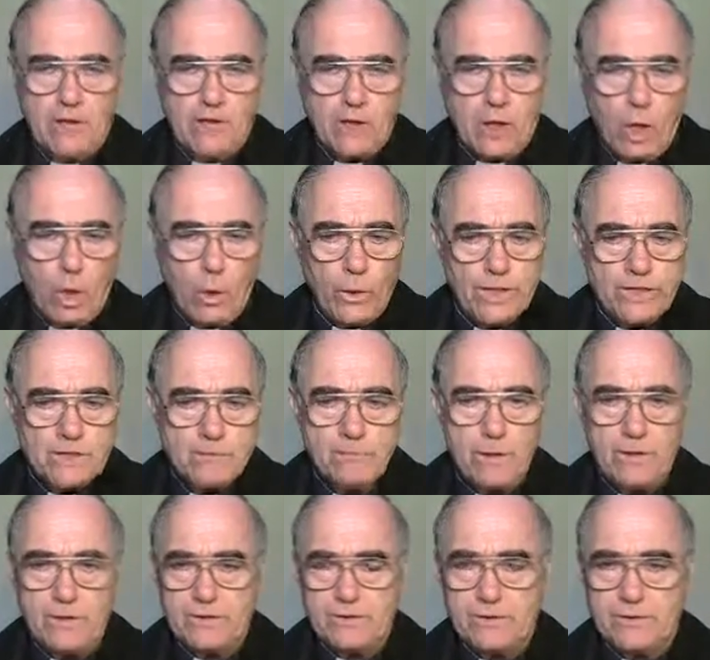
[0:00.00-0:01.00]
The Holy
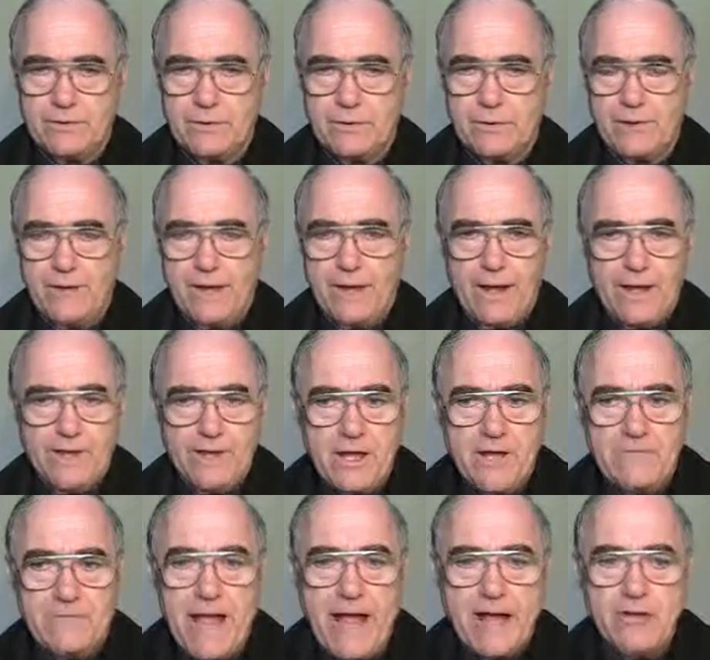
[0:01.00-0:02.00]
Spirit,
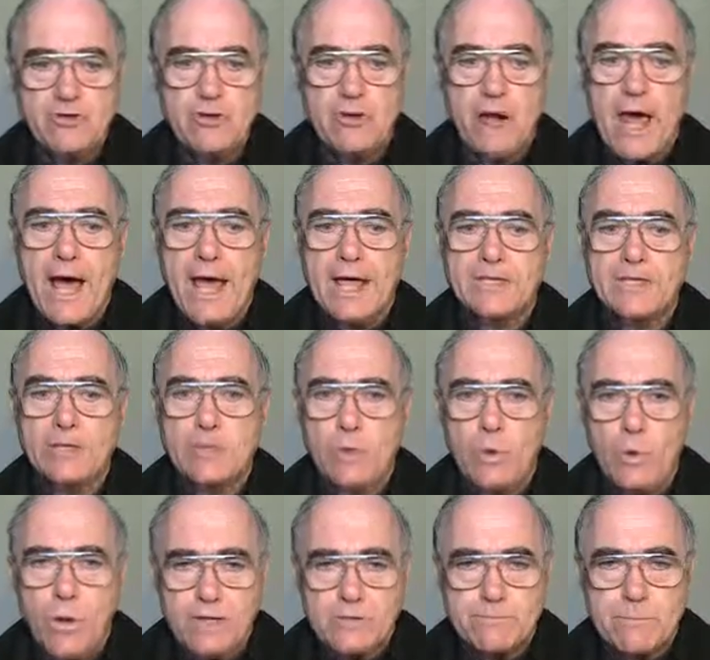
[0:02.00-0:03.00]
the evangelizer
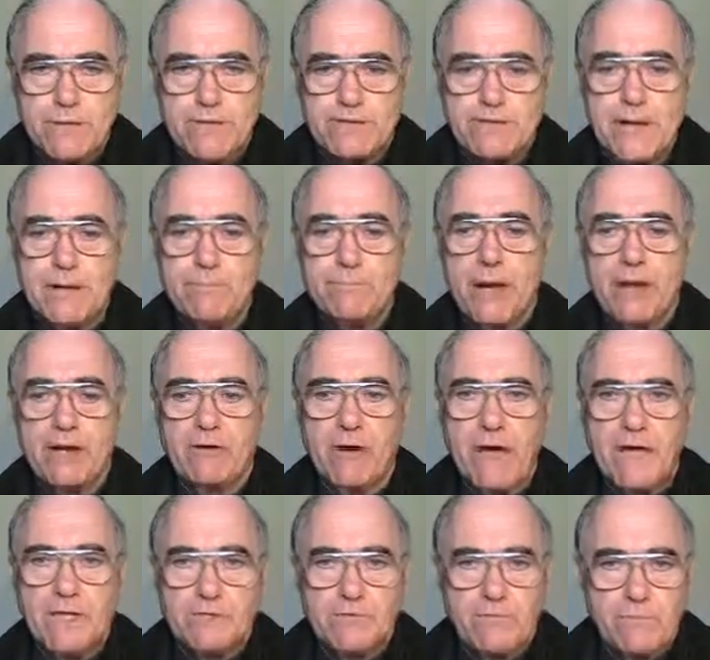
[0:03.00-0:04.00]
who has been sent by
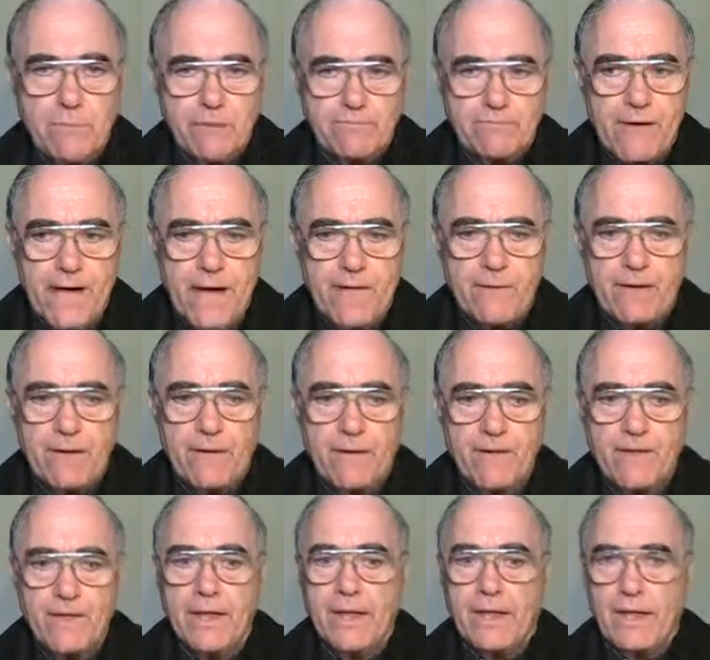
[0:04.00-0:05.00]
Christ from the Father,
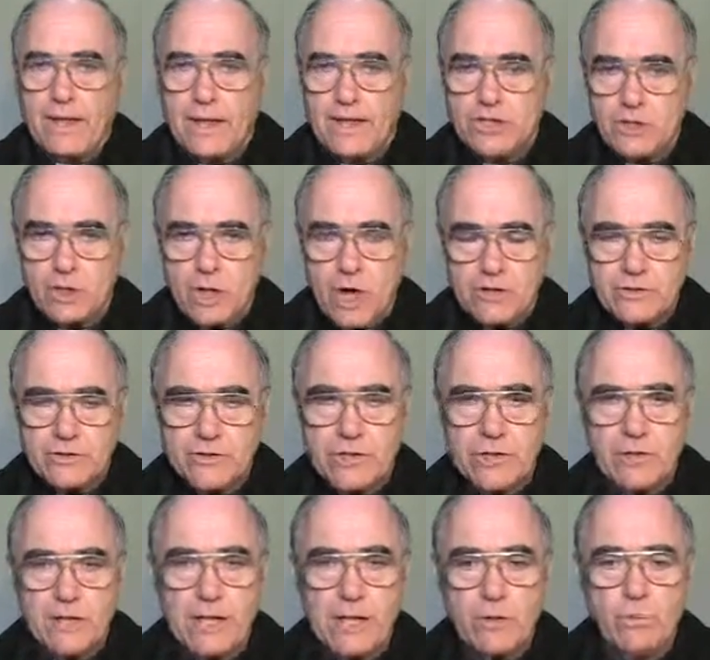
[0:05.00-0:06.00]
is
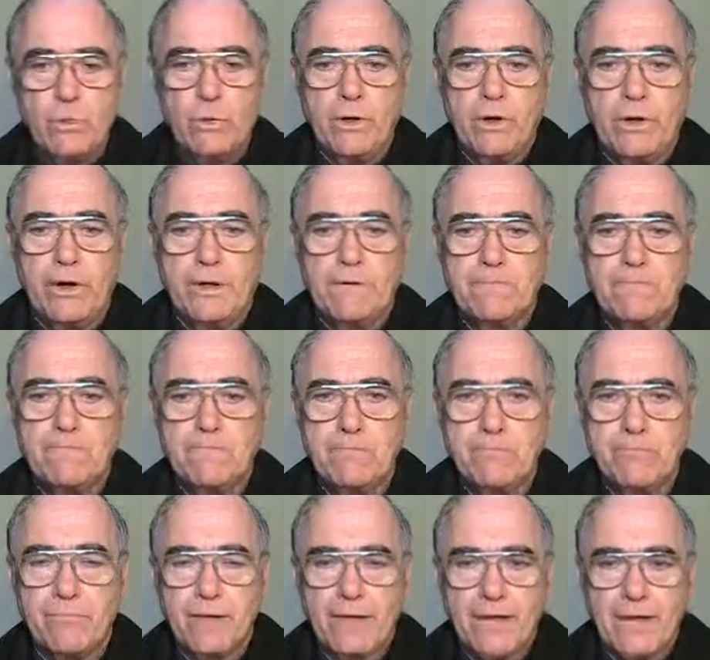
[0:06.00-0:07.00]
constantly at work.
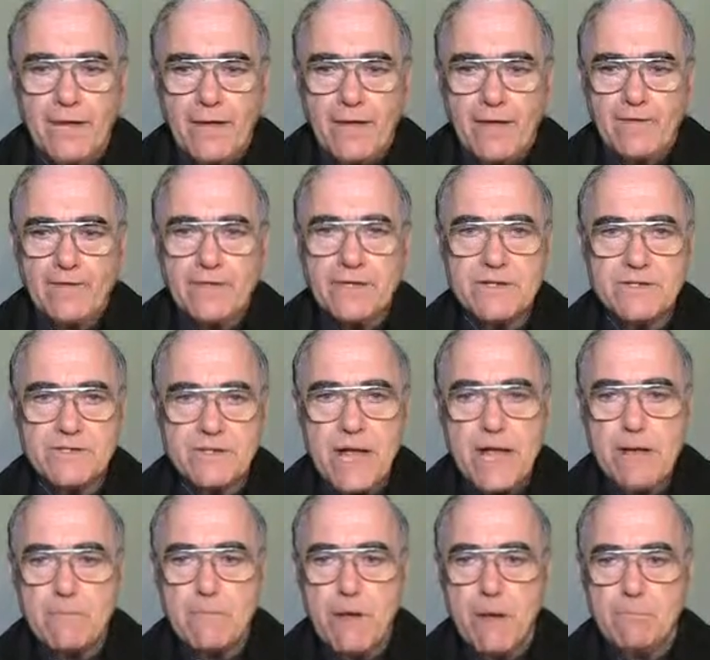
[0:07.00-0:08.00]
This
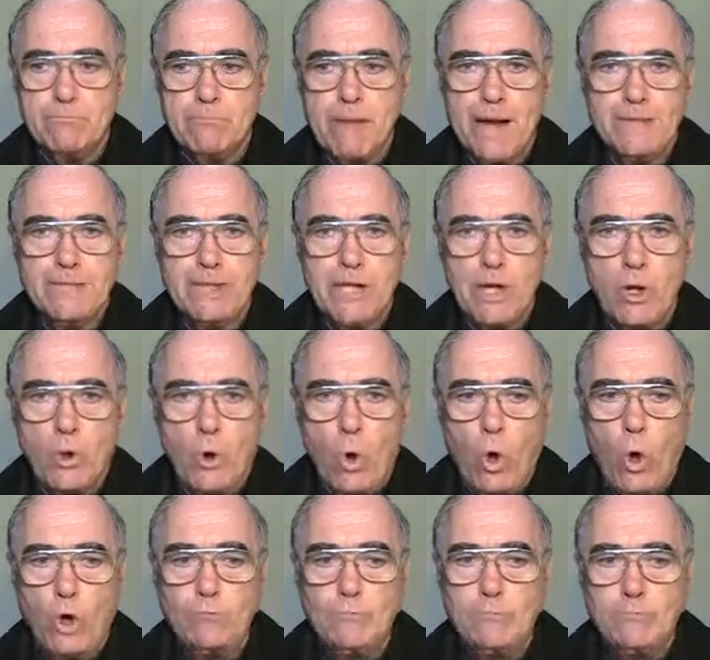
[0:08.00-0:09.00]
same mighty,
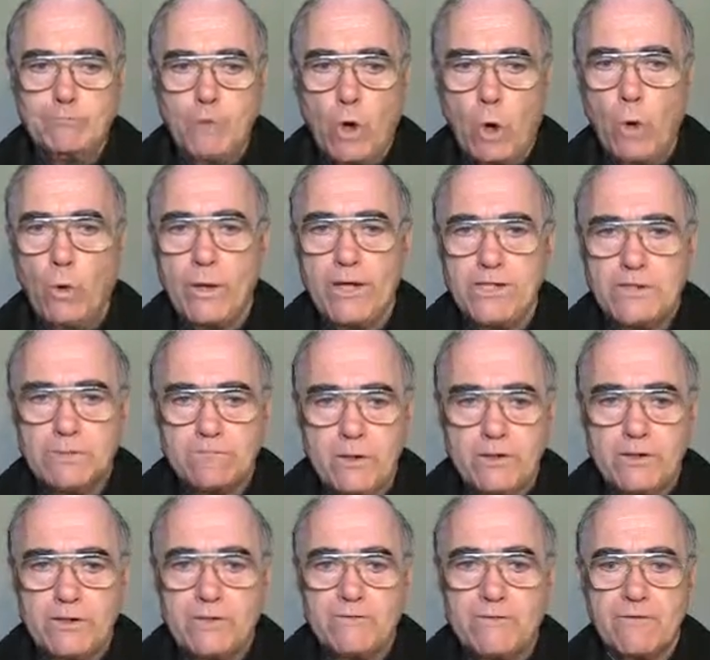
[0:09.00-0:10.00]
all holy
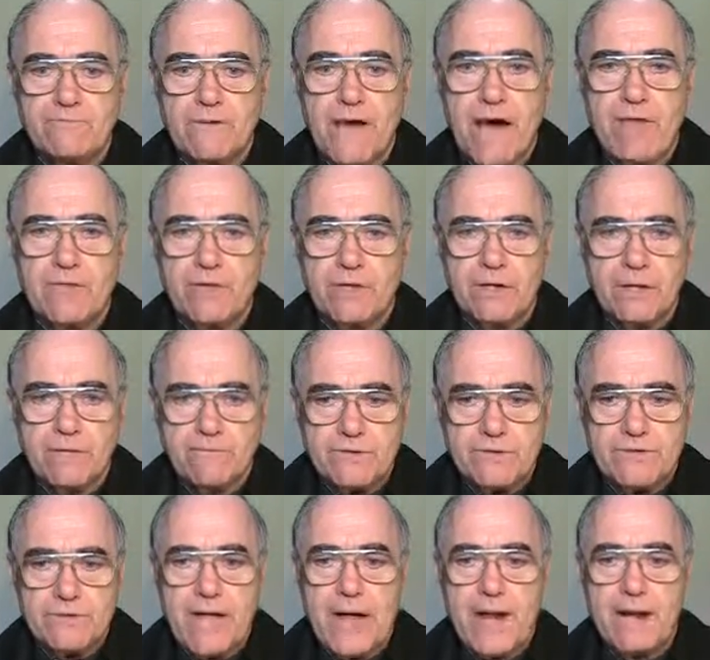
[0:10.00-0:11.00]
Spirit of the Father and of
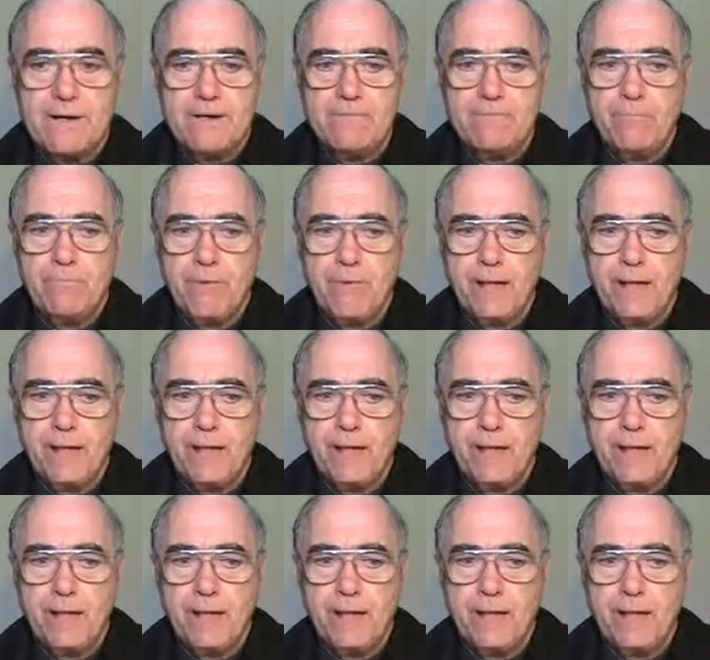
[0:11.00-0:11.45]
the Son